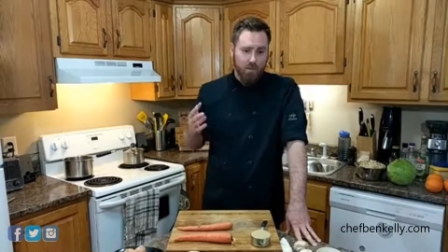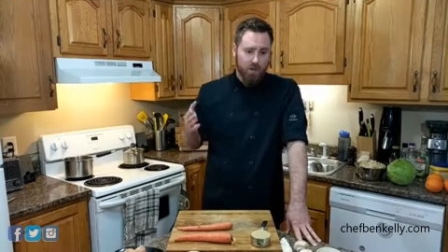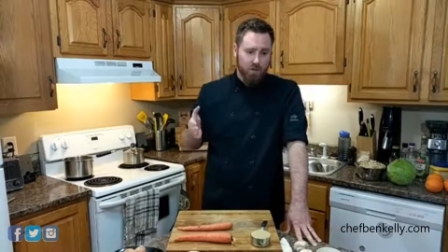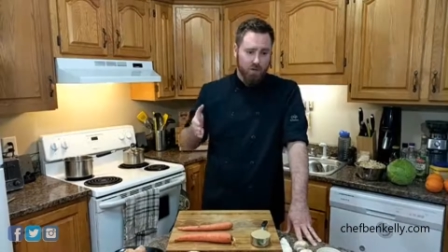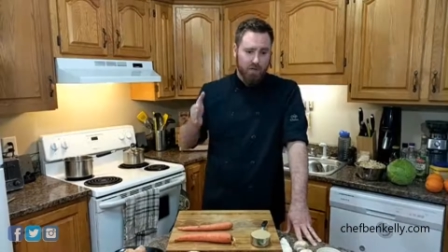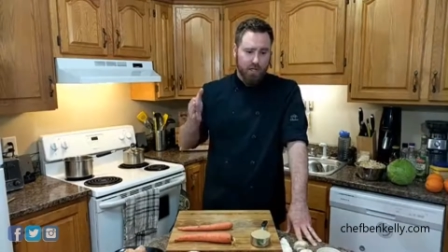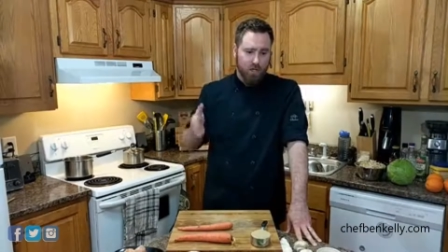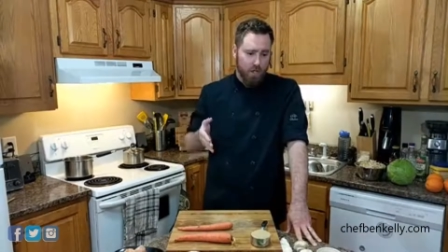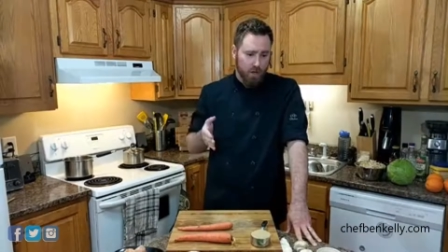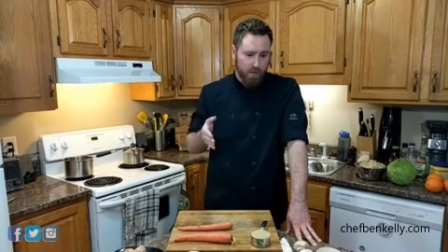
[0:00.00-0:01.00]
I'm not sure if I
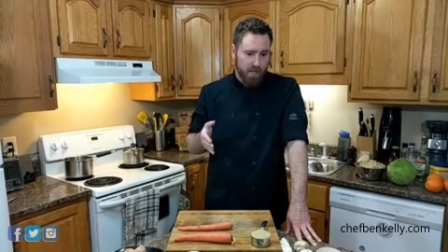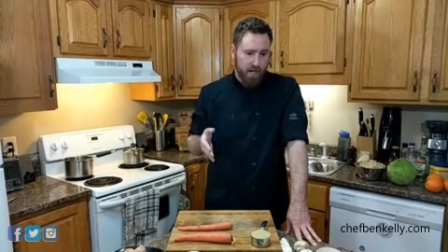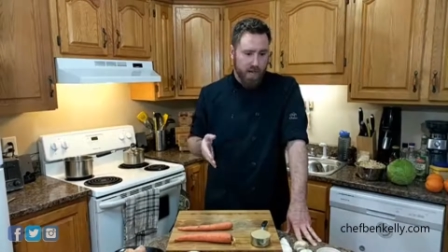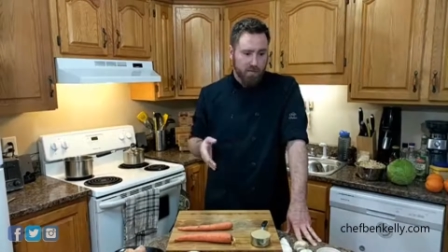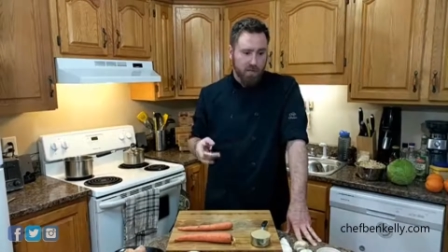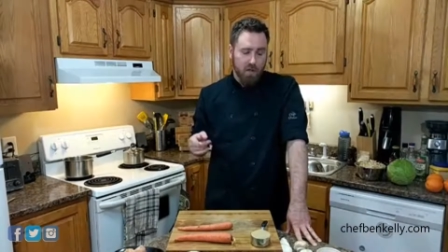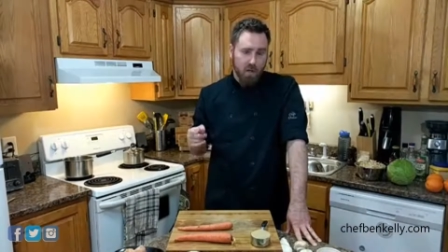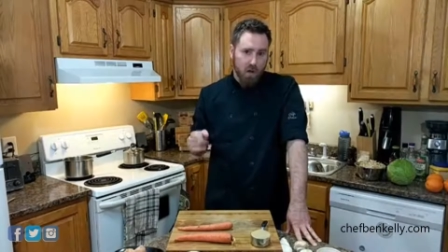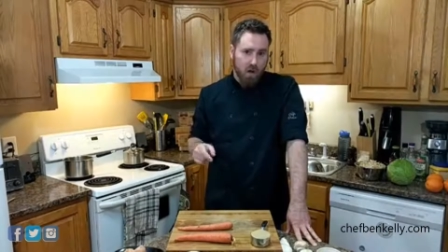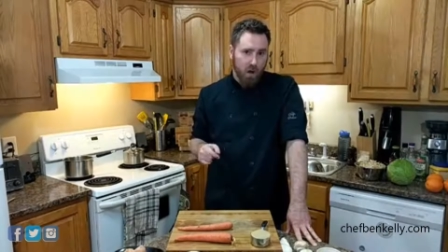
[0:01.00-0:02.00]
can share PDFs
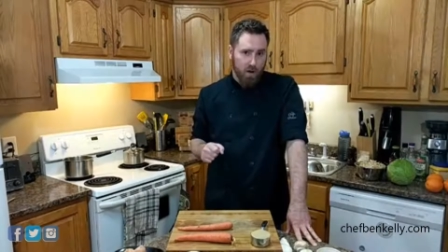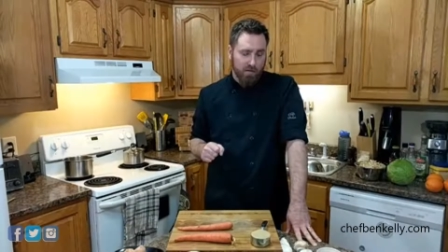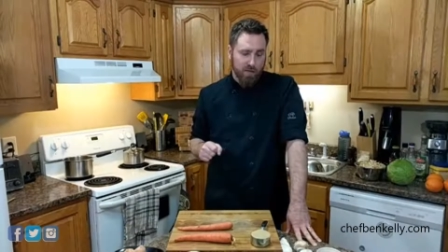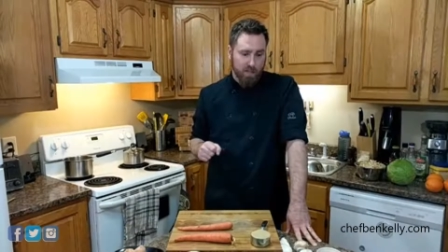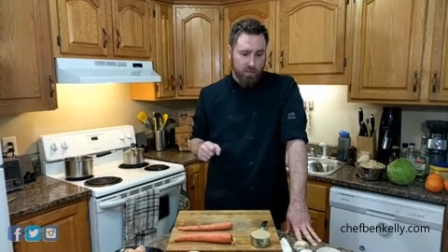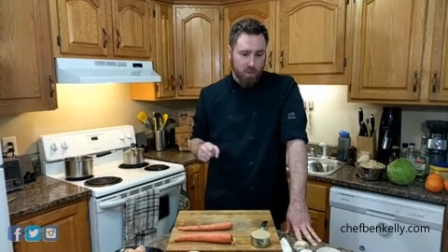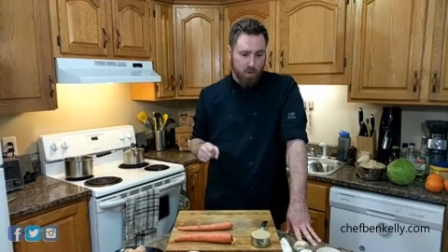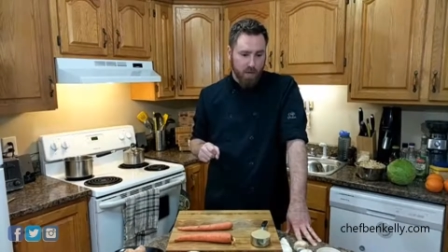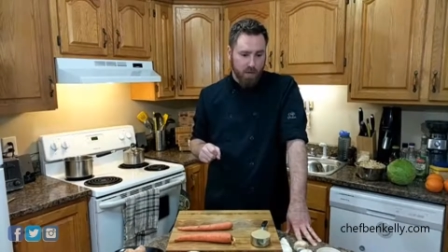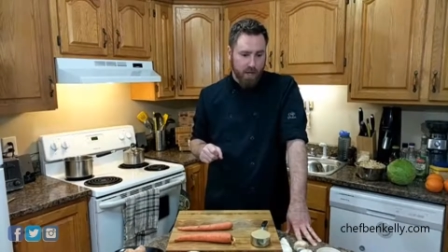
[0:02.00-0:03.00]
on
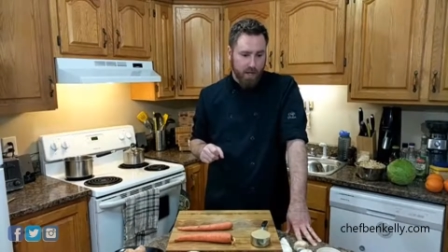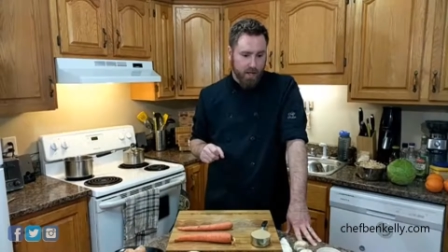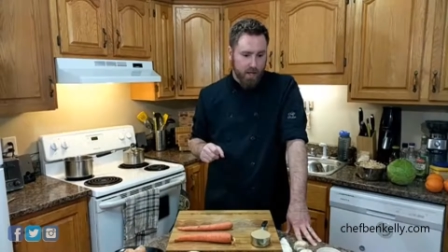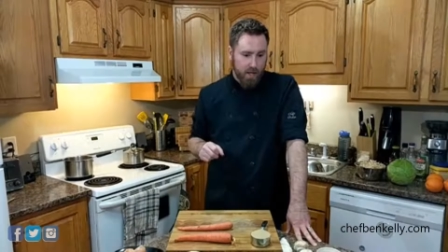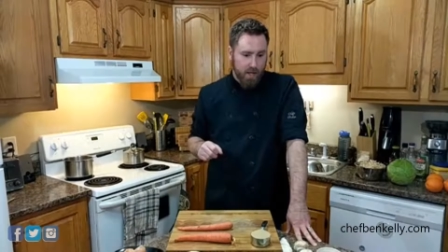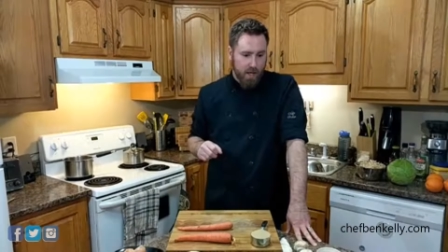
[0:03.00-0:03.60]
Facebook like that.